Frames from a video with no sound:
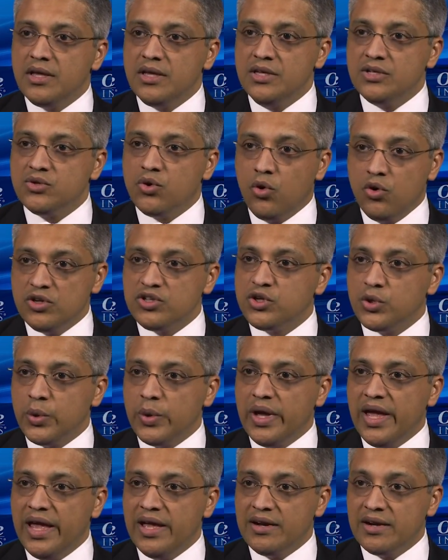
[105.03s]
is
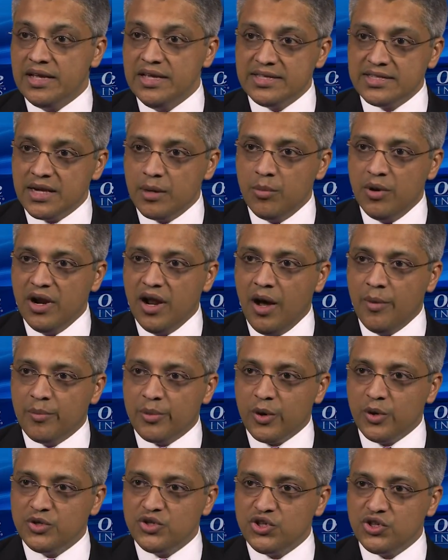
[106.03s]
also a reasonable
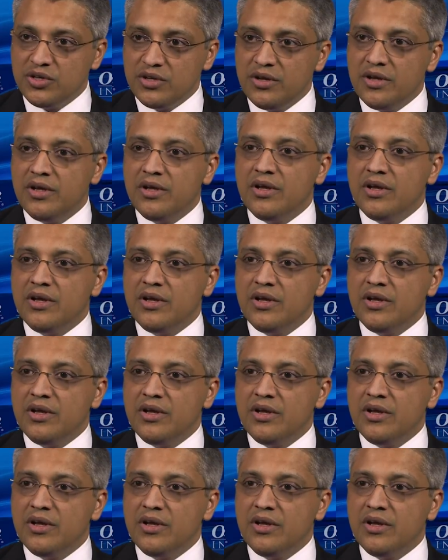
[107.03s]
approach